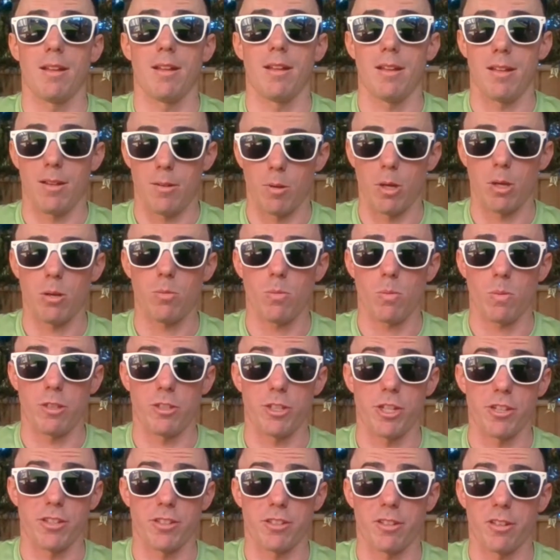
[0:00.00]
Well,
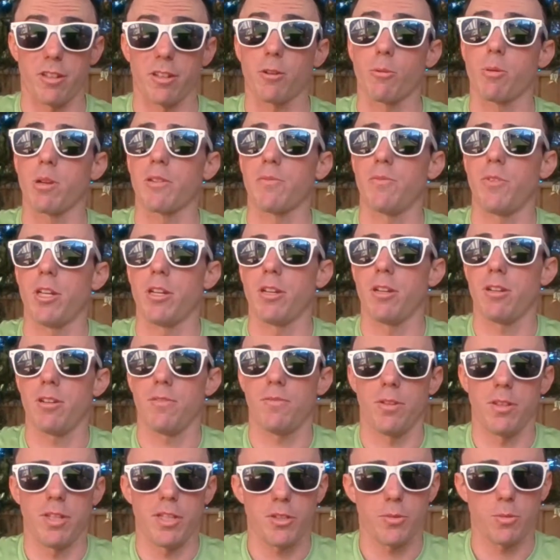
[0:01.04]
just a quick video for
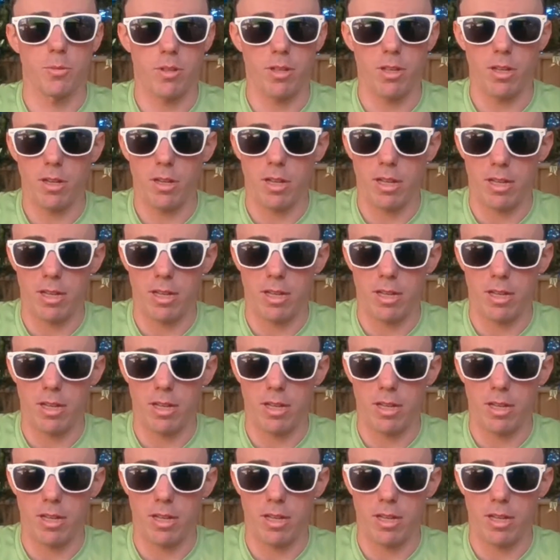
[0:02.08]
this one.